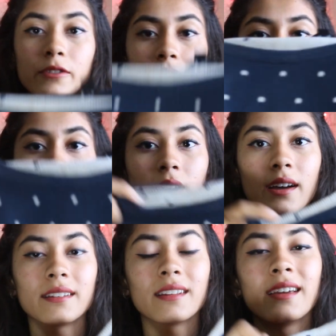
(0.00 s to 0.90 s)
This
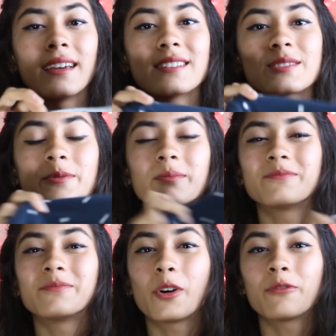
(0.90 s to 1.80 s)
one, it's
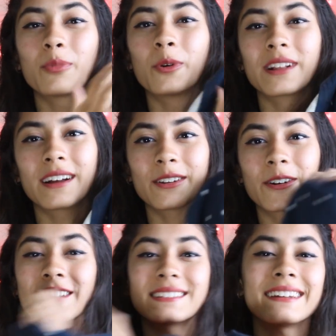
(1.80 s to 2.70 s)
of polka
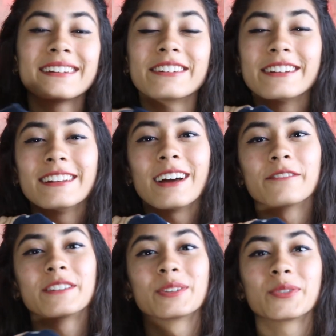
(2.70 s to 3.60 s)
dots, and I really
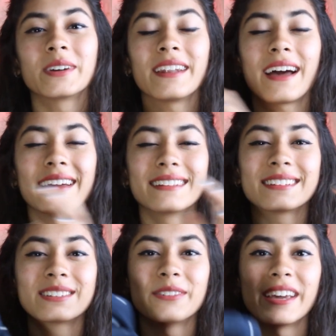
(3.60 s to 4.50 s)
love this one. I
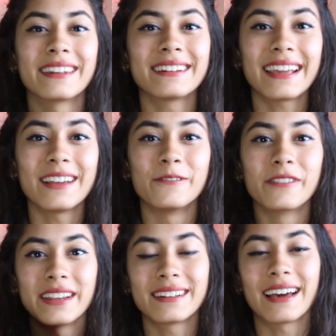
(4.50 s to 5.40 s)
just wear it
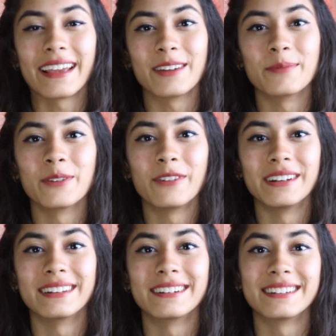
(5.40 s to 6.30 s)
every time in
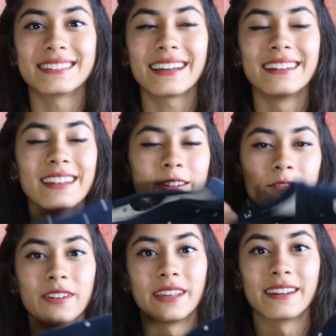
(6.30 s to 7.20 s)
winters. I
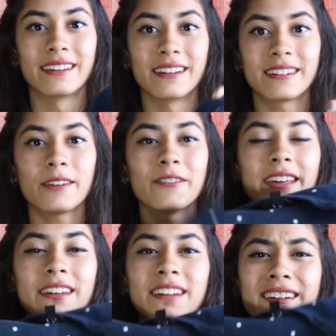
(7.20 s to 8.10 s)
love wearing it. I
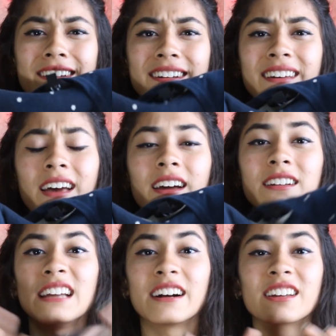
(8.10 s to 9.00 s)
wear it under
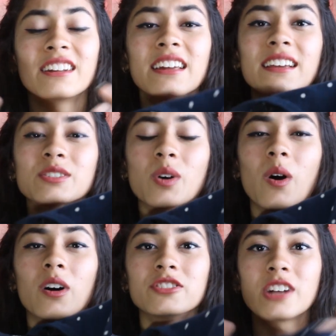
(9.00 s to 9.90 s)
dungarees
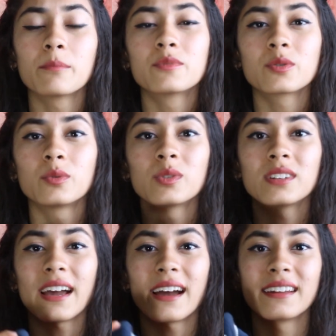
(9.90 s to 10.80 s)
or
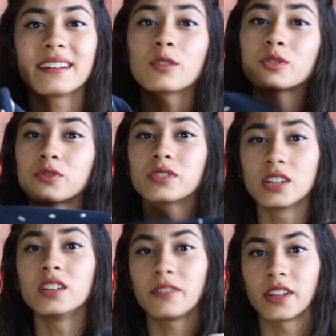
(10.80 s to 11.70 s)
jumpsuit, and it looks
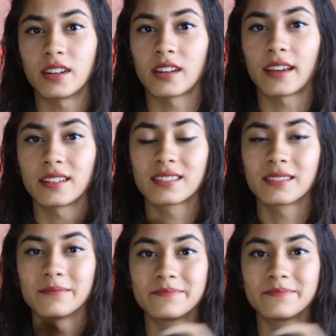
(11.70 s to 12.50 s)
really very nice.